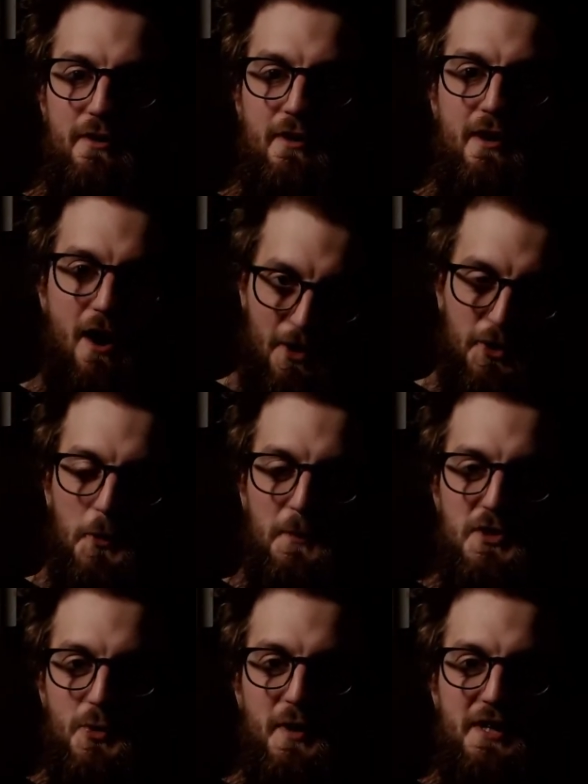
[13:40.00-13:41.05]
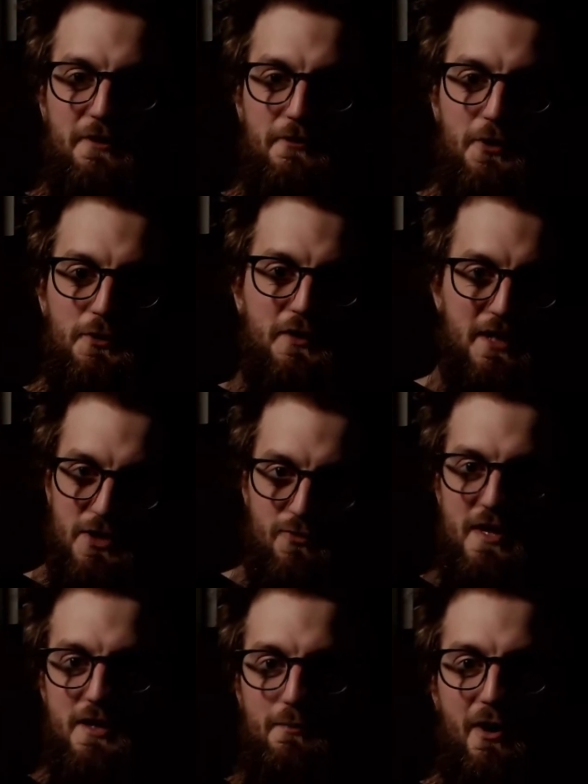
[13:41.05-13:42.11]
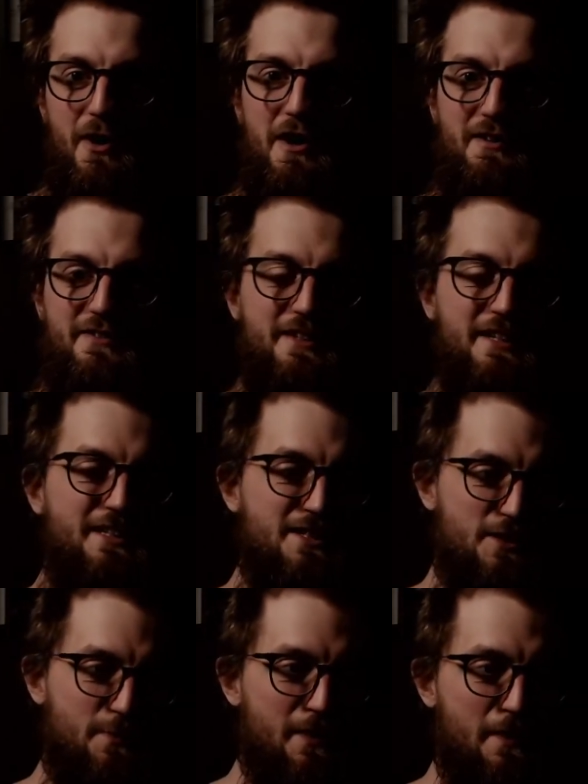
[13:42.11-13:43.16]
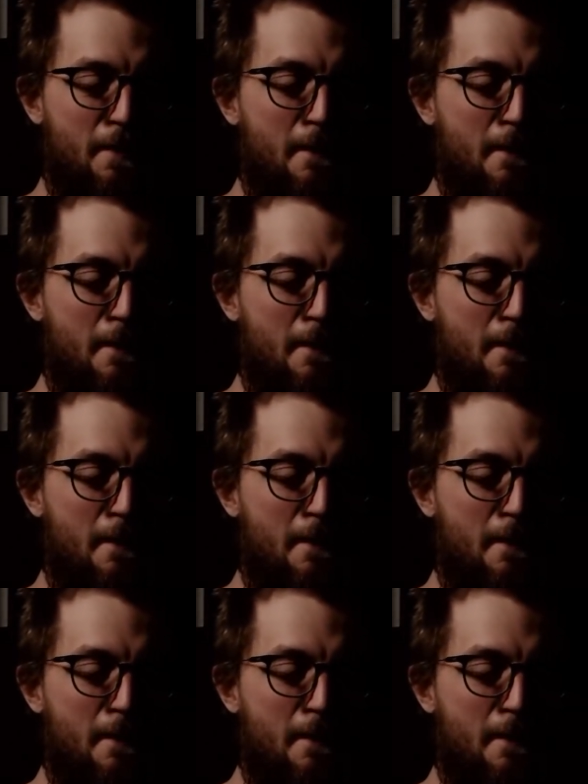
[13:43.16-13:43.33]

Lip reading: I could be tweaking a few things, recompiling things, but